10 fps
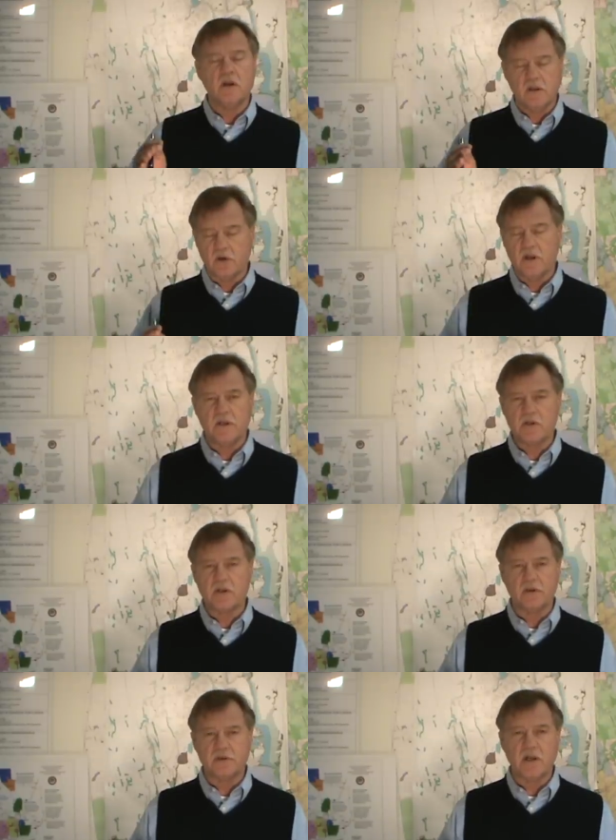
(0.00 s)
there is
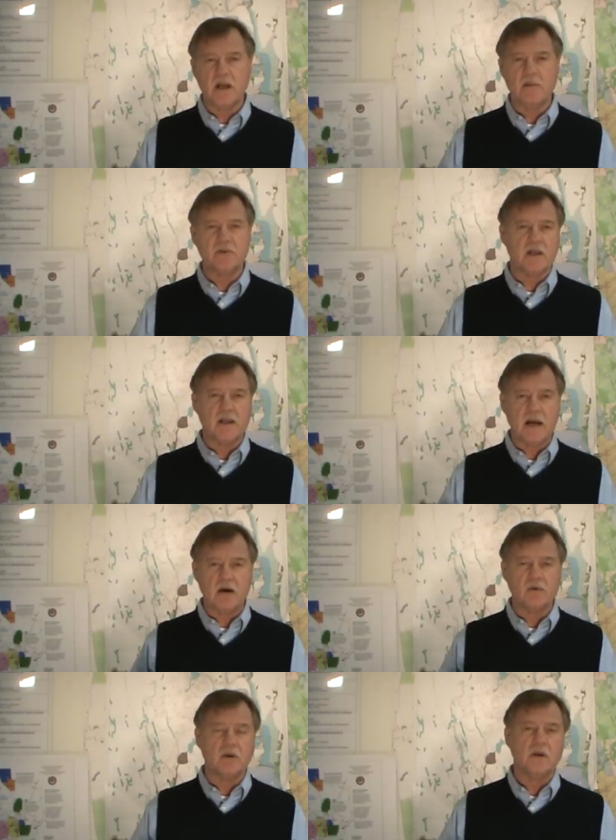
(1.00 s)
still time to get
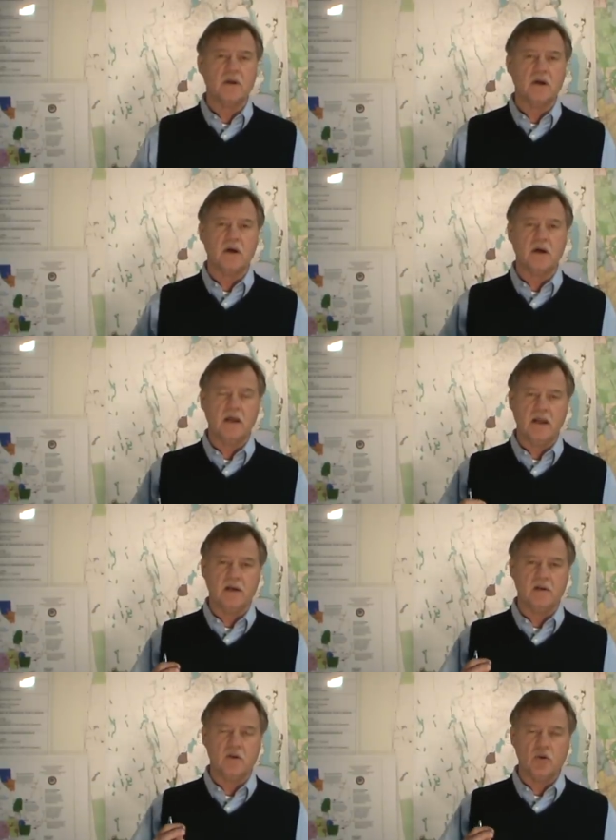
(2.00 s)
out
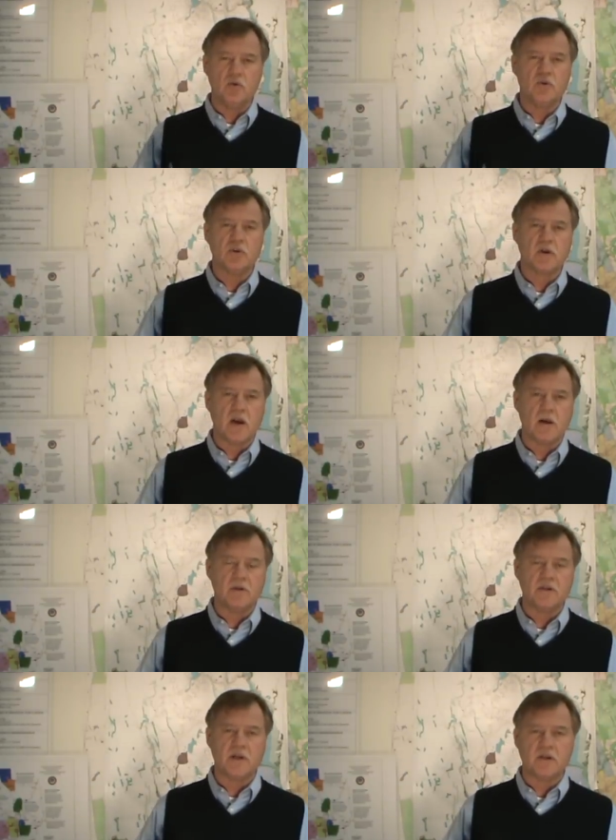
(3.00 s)
and use your
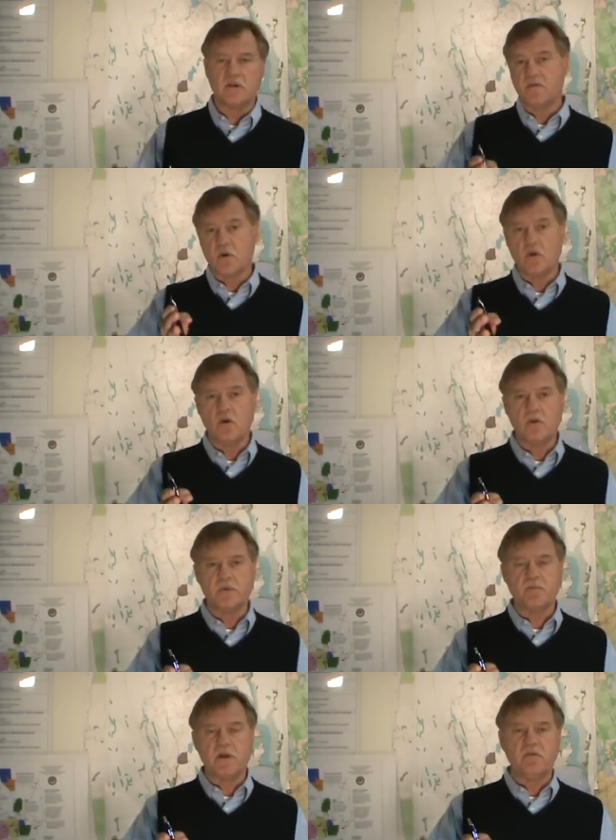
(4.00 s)
common sense. If your home
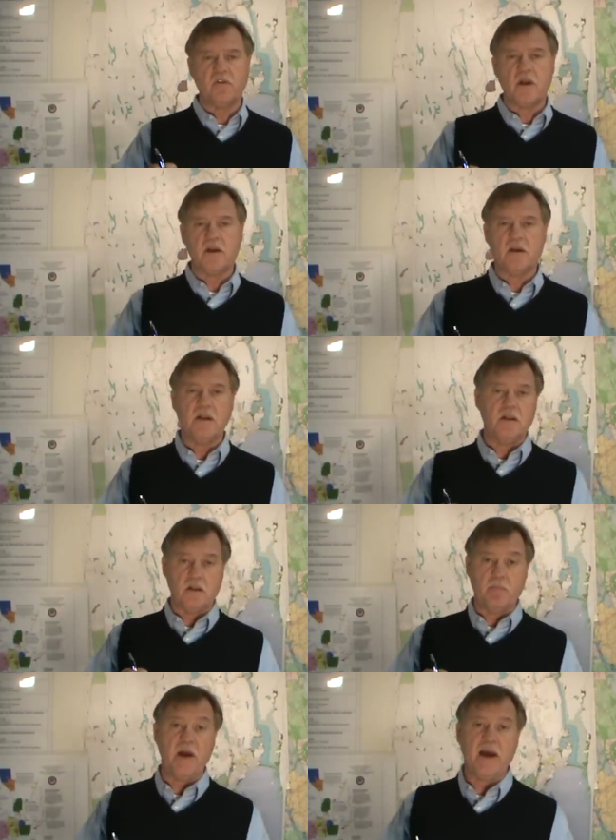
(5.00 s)
has been flooded
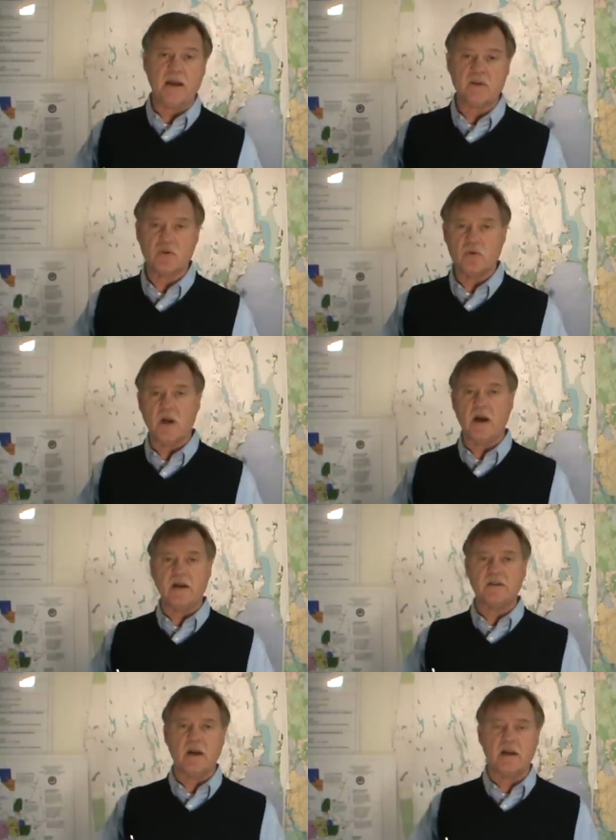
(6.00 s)
in the past due to
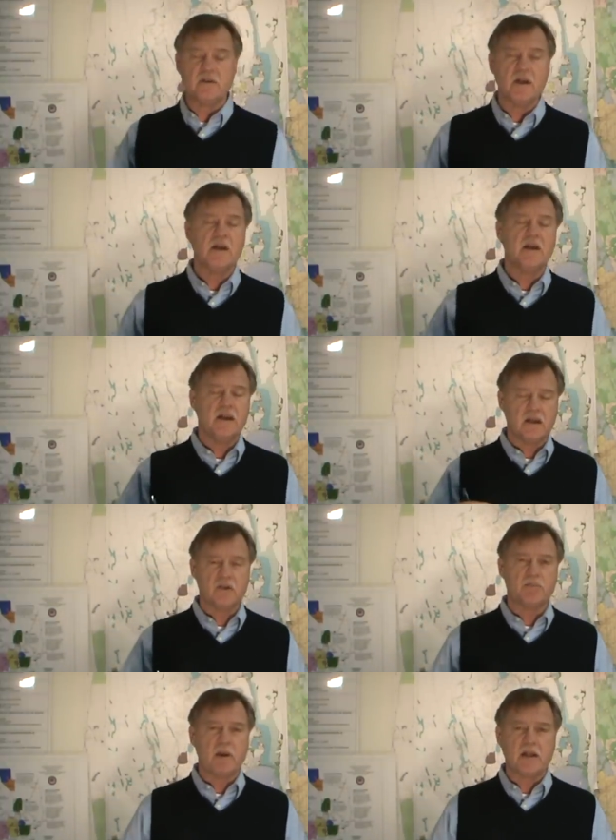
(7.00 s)
high tides,
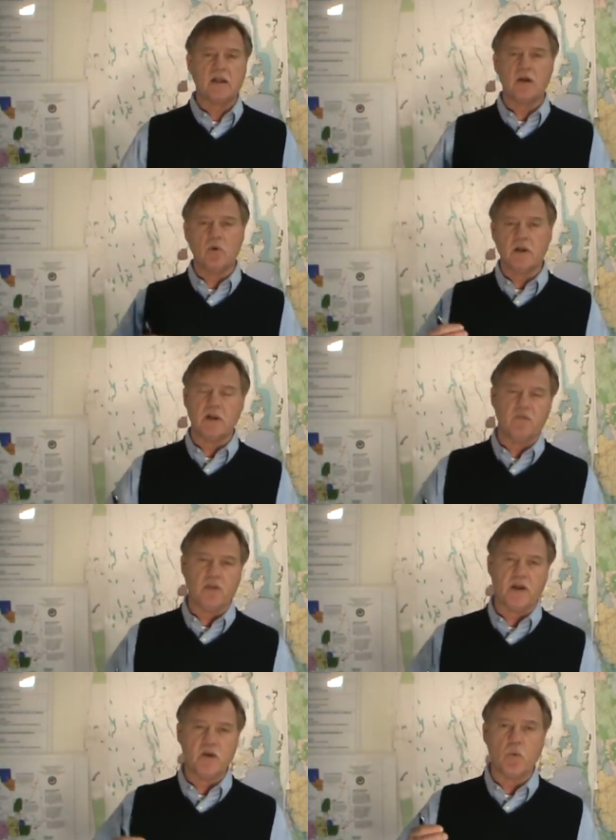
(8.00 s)
expect that it will get
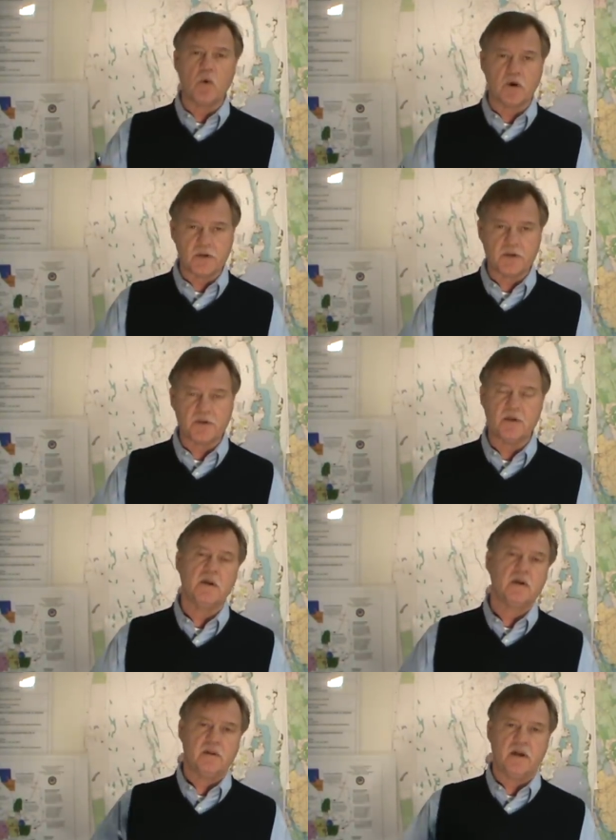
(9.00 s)
flooded worse
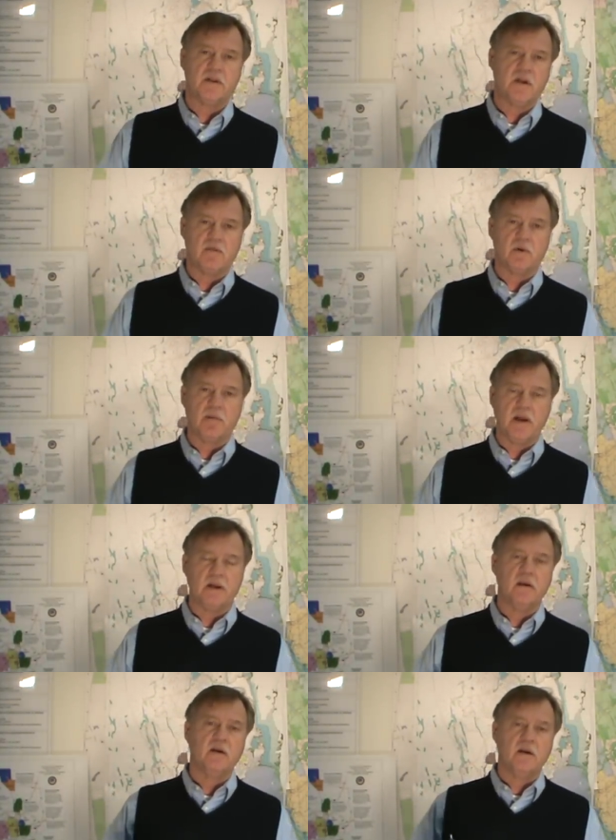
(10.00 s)
than it's ever
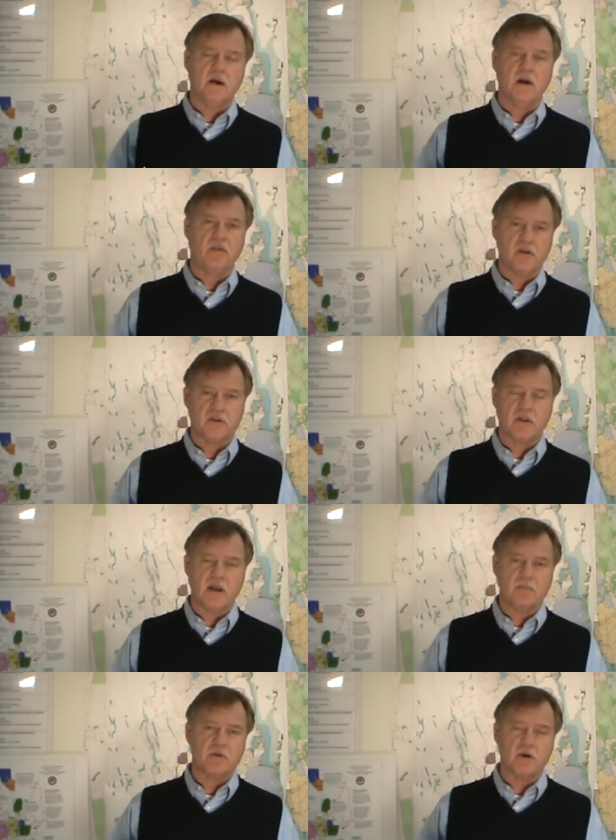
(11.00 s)
been this
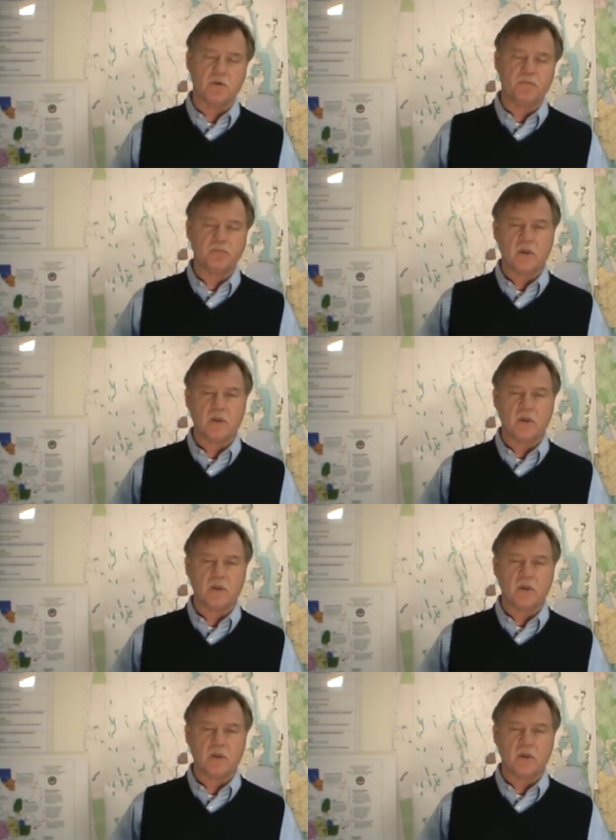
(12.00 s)
time. So